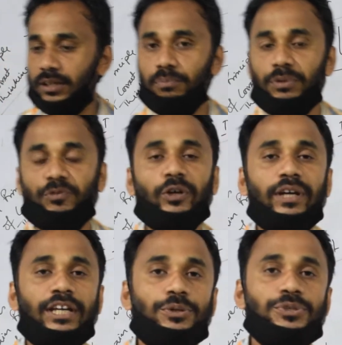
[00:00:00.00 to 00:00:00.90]
Before
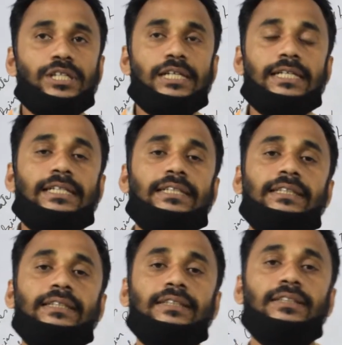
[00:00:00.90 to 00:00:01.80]
going to start
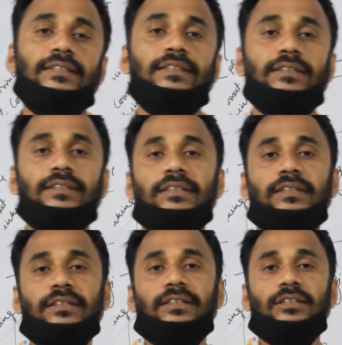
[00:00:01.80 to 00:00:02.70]

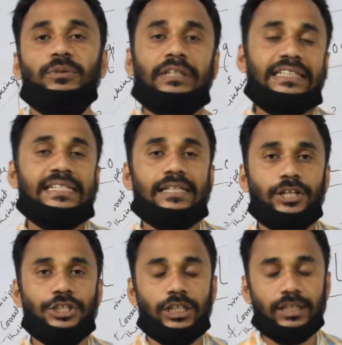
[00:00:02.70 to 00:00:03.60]
what is
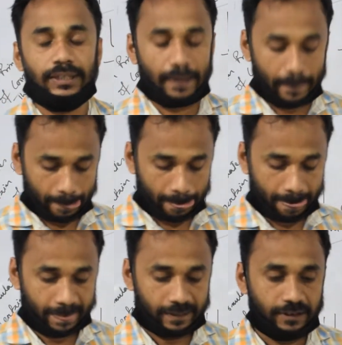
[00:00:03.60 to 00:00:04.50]
logic,
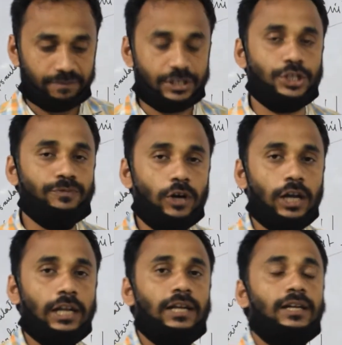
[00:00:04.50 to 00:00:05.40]
first of
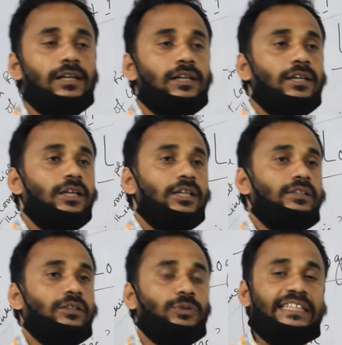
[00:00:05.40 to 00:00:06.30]
all,
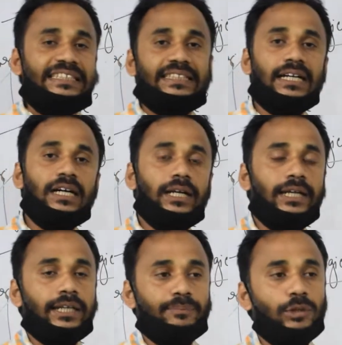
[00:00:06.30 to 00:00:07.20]
what is the
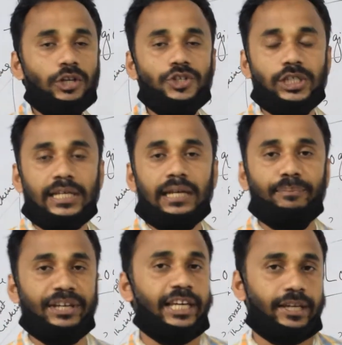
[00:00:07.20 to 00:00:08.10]
etymological
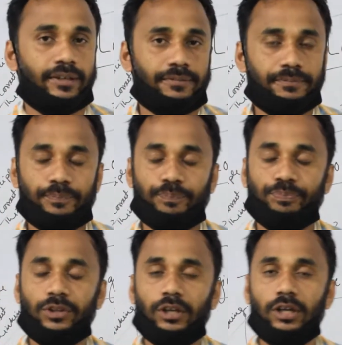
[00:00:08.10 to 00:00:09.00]
meaning
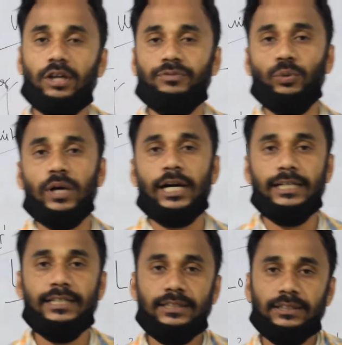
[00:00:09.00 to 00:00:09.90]
of the
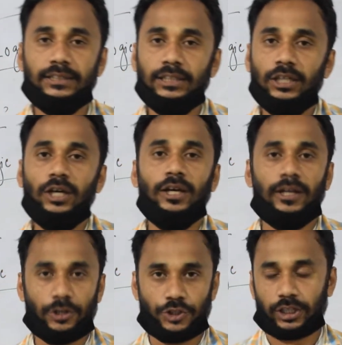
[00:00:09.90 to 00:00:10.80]
word
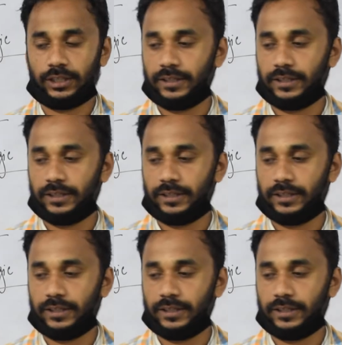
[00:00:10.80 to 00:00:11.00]
logic?